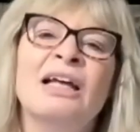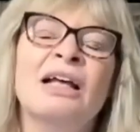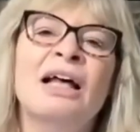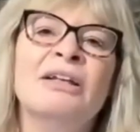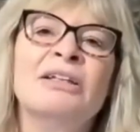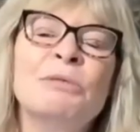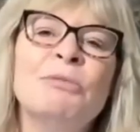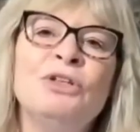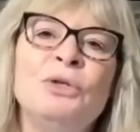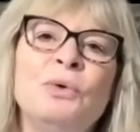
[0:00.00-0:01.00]
Uh, some
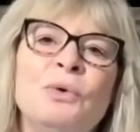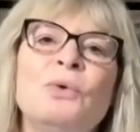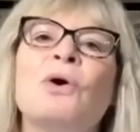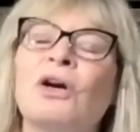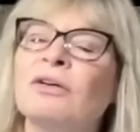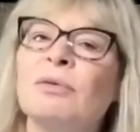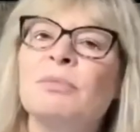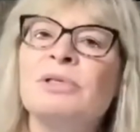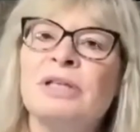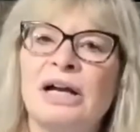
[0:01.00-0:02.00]
of you who aren't from
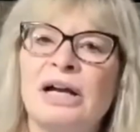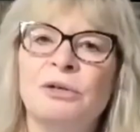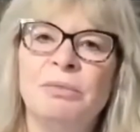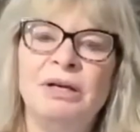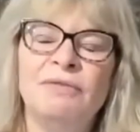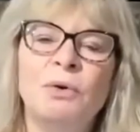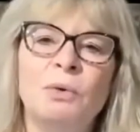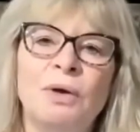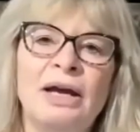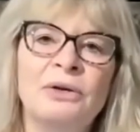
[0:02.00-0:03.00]
Saskatchewan may have
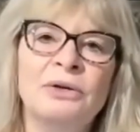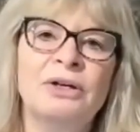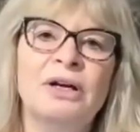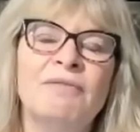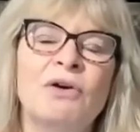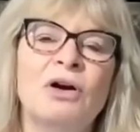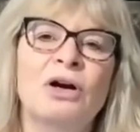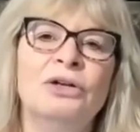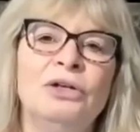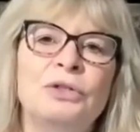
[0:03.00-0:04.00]
heard of
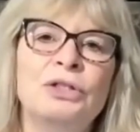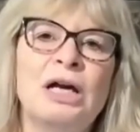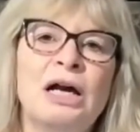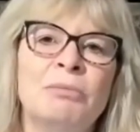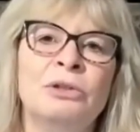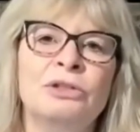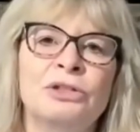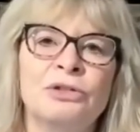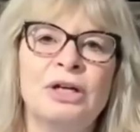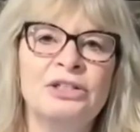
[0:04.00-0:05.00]
our huge
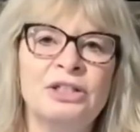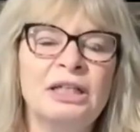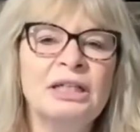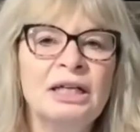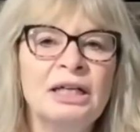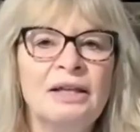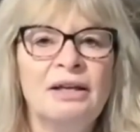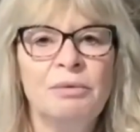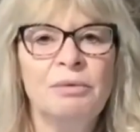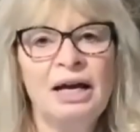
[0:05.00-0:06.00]
Humboldt tragedy
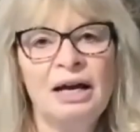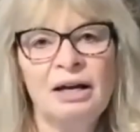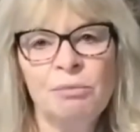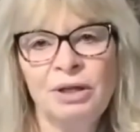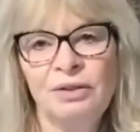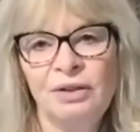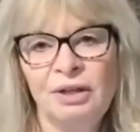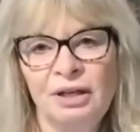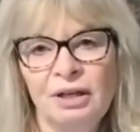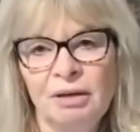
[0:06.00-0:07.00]
that we had when
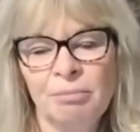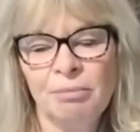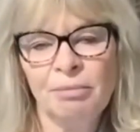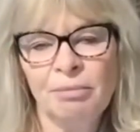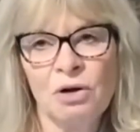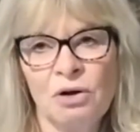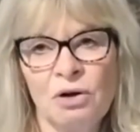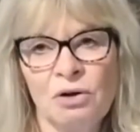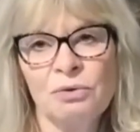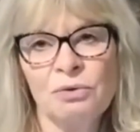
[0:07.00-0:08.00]
the um, the
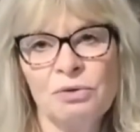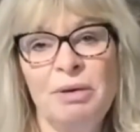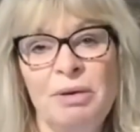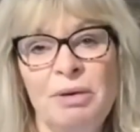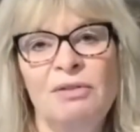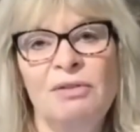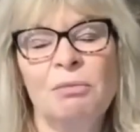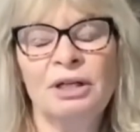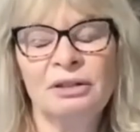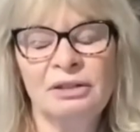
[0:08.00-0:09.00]
Broncos, when many of
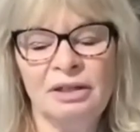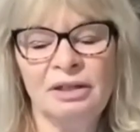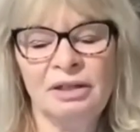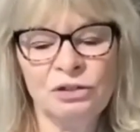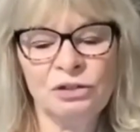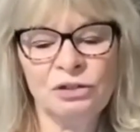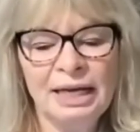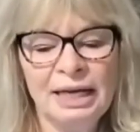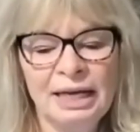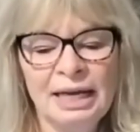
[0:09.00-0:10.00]
them were killed and
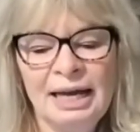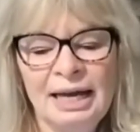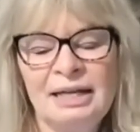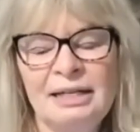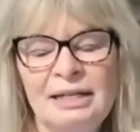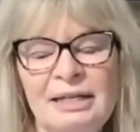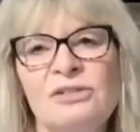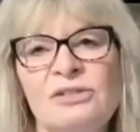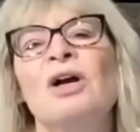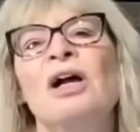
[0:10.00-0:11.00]
injured, and
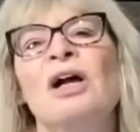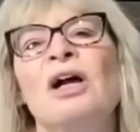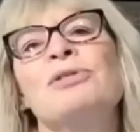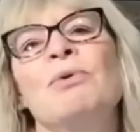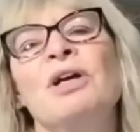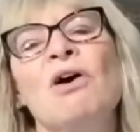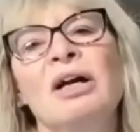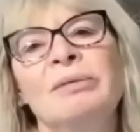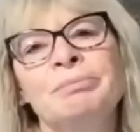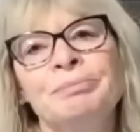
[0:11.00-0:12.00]
as the trial was
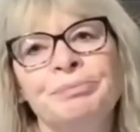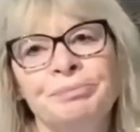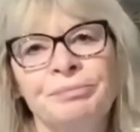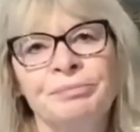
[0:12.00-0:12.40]
going on